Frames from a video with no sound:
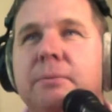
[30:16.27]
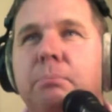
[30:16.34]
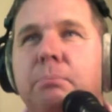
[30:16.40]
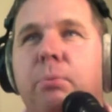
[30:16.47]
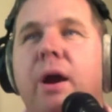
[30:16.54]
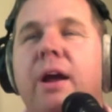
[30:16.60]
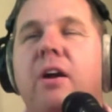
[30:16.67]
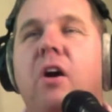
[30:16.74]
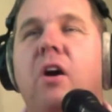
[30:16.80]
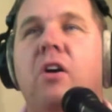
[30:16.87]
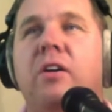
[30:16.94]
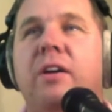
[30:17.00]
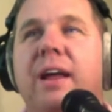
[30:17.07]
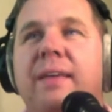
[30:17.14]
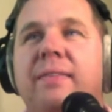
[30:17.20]
Bret
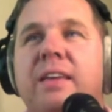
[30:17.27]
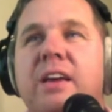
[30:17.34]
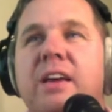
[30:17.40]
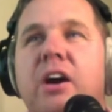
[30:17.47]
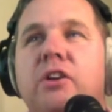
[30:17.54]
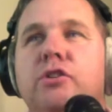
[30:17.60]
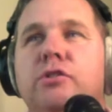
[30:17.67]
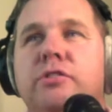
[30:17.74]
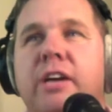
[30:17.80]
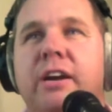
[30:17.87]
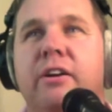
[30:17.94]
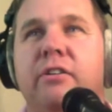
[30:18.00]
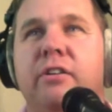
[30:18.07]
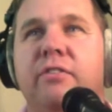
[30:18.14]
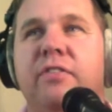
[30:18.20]
Hart and The
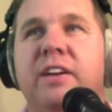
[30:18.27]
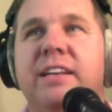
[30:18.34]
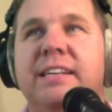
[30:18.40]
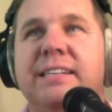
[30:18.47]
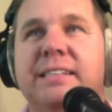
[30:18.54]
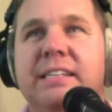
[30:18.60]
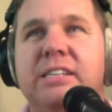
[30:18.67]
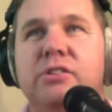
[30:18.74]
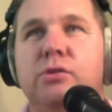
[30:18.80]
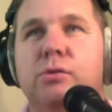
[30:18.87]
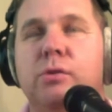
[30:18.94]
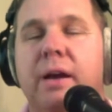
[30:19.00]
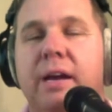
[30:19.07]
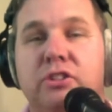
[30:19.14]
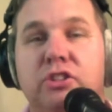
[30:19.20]
Undertaker defeated
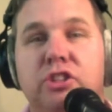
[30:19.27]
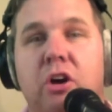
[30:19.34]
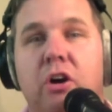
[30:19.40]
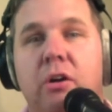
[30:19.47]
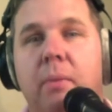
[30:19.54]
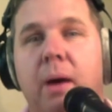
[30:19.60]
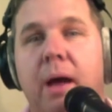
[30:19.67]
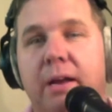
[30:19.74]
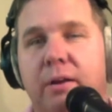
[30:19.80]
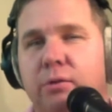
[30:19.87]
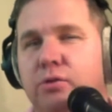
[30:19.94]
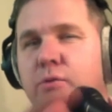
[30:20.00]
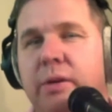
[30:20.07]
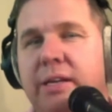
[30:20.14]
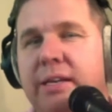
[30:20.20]
Diesel and Shawn
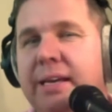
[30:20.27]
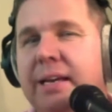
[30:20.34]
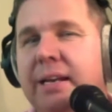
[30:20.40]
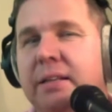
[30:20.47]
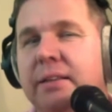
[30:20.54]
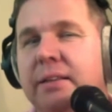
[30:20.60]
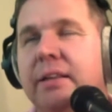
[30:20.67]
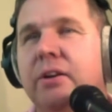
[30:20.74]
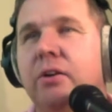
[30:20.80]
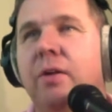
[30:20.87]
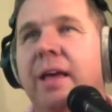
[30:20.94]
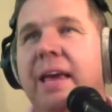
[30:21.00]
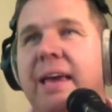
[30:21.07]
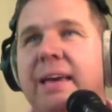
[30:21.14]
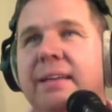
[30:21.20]
Michaels. We get a little
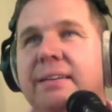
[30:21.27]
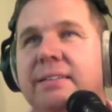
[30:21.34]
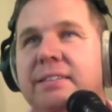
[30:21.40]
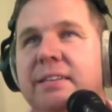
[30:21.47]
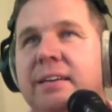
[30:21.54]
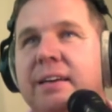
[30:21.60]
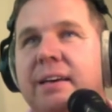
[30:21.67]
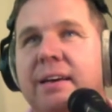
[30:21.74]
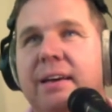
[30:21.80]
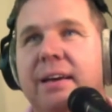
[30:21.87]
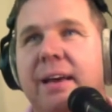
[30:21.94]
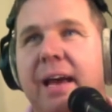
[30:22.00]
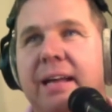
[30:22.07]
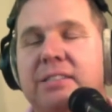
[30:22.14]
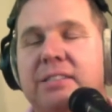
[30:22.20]
hint
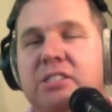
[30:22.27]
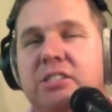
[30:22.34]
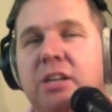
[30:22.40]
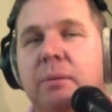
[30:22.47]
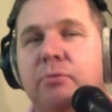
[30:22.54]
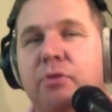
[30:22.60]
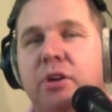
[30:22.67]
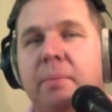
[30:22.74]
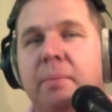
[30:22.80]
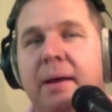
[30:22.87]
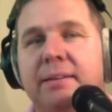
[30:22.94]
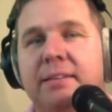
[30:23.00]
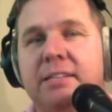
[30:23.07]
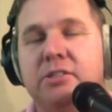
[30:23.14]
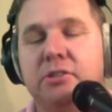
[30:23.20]
at something
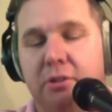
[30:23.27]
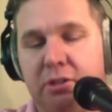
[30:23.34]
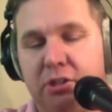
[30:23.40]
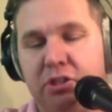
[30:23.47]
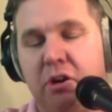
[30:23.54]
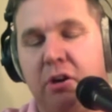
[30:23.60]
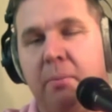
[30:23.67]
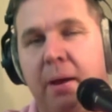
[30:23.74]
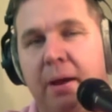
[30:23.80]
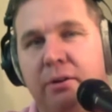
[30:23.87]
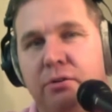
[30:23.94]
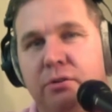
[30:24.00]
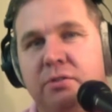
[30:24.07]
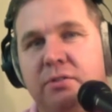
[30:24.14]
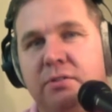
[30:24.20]
about Diesel and Shawn
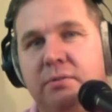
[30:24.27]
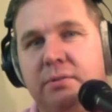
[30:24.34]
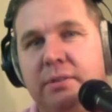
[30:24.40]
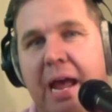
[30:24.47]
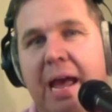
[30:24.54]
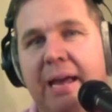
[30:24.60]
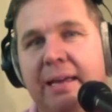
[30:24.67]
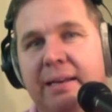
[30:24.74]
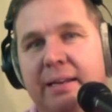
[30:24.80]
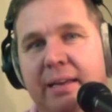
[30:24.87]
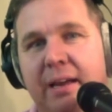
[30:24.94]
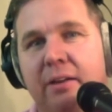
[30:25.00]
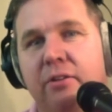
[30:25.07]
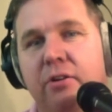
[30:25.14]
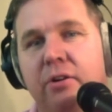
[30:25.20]
Michaels tagging
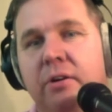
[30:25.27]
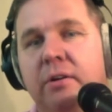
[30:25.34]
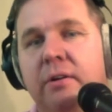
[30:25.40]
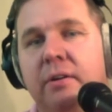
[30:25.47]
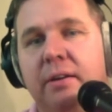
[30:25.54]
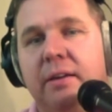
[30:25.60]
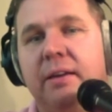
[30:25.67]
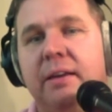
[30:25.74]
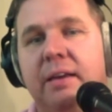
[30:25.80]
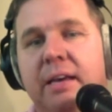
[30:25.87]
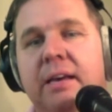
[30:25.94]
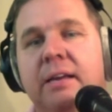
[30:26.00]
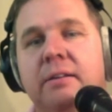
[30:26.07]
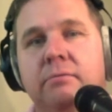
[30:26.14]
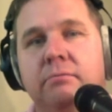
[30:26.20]
together
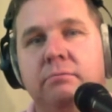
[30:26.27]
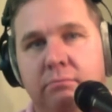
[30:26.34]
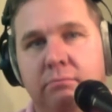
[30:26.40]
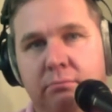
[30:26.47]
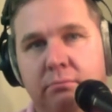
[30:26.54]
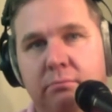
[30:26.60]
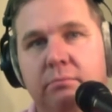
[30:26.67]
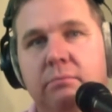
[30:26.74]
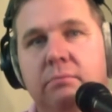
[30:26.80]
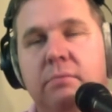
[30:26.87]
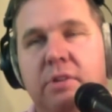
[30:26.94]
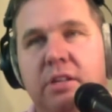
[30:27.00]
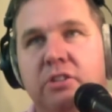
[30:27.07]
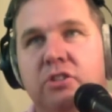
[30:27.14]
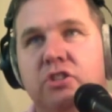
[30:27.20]
in
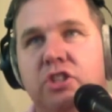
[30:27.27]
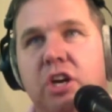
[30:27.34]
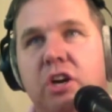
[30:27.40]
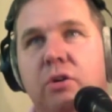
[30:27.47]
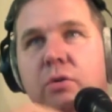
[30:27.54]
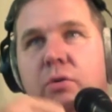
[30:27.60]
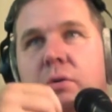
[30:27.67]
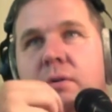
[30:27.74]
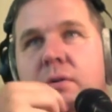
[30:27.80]
this show.